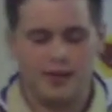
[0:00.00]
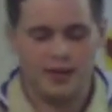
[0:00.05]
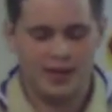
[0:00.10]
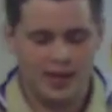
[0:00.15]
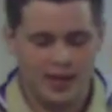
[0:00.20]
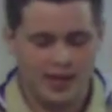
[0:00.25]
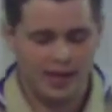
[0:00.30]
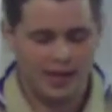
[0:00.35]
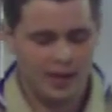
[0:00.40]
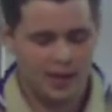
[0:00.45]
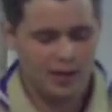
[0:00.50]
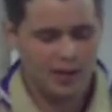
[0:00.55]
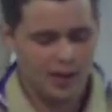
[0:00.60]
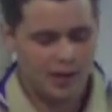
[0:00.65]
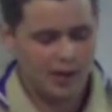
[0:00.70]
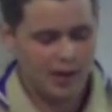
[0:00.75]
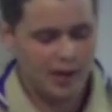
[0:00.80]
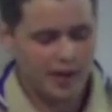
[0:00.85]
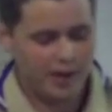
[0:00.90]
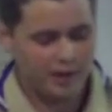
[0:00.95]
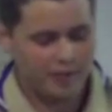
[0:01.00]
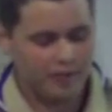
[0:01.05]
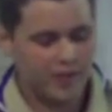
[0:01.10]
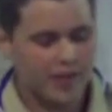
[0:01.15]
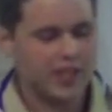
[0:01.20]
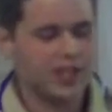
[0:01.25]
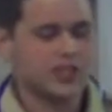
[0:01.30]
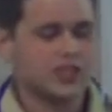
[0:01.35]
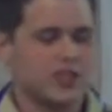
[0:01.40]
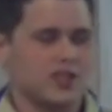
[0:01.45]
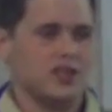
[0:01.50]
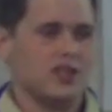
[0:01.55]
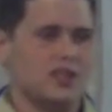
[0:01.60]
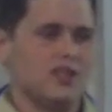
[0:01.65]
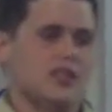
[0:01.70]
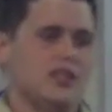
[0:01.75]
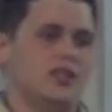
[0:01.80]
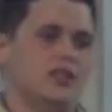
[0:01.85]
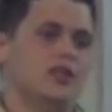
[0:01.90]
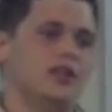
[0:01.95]
that I have finished
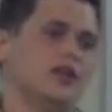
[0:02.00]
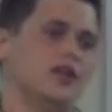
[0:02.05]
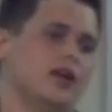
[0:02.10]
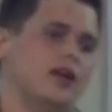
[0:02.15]
this and